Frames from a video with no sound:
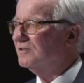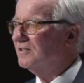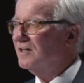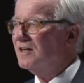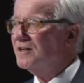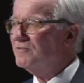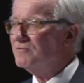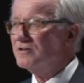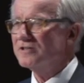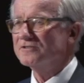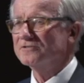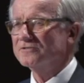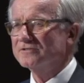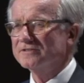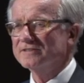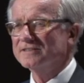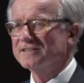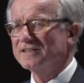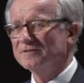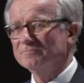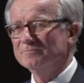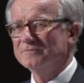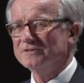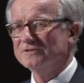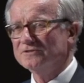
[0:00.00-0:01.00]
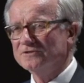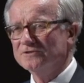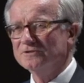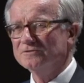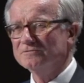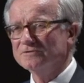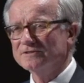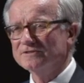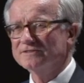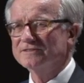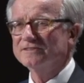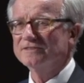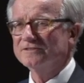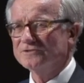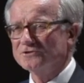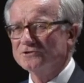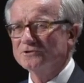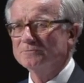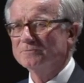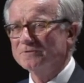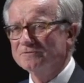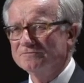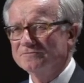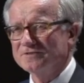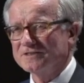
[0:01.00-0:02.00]
well, I wrote to the government too and said it
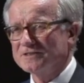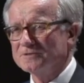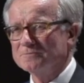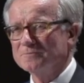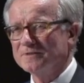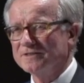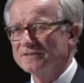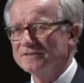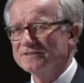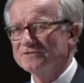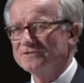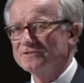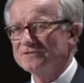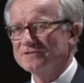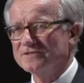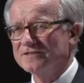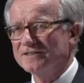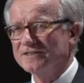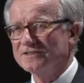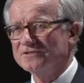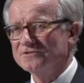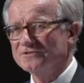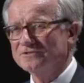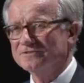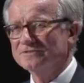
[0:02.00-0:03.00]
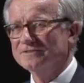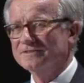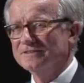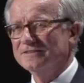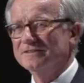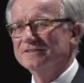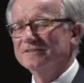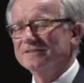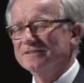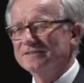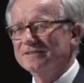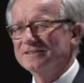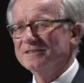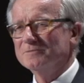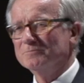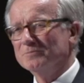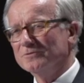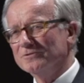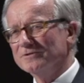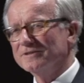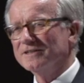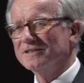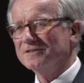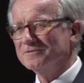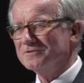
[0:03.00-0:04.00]
should be fixed by legislation. And he
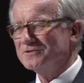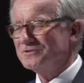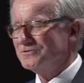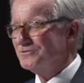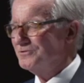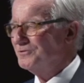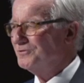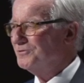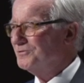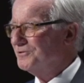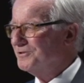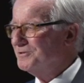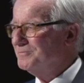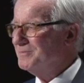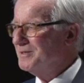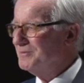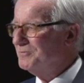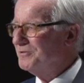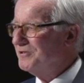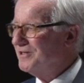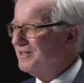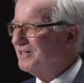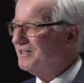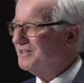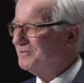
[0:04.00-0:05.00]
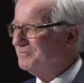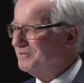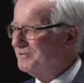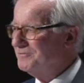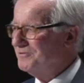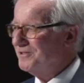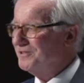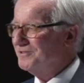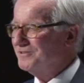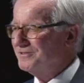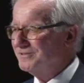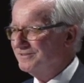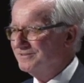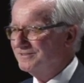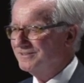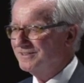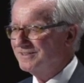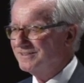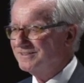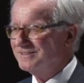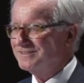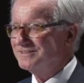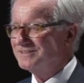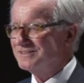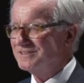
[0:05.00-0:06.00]
pulled out of his drawer the memorandum he wrote in
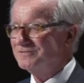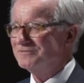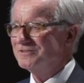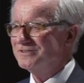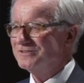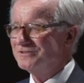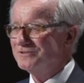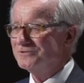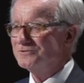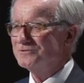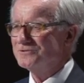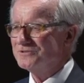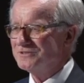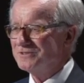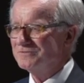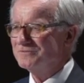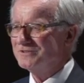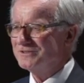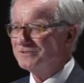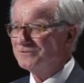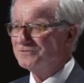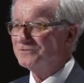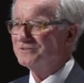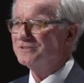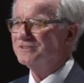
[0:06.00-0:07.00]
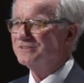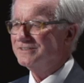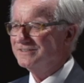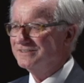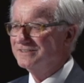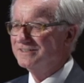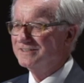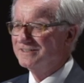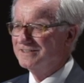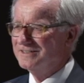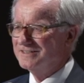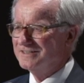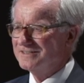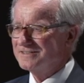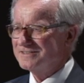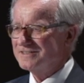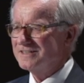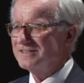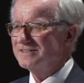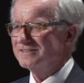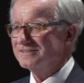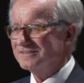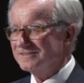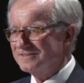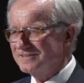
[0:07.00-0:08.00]
1972 or 73
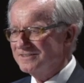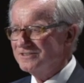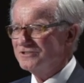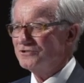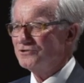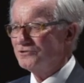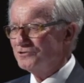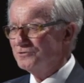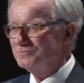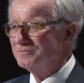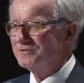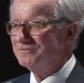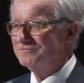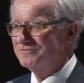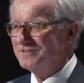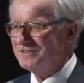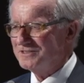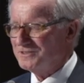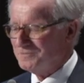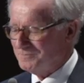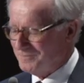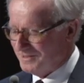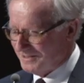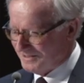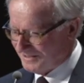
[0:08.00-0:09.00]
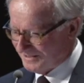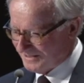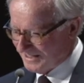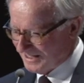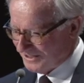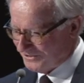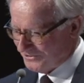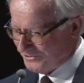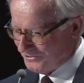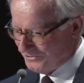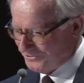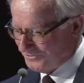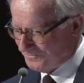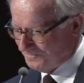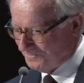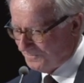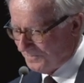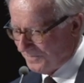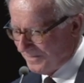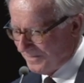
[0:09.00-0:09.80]
saying that this should be fixed by statute.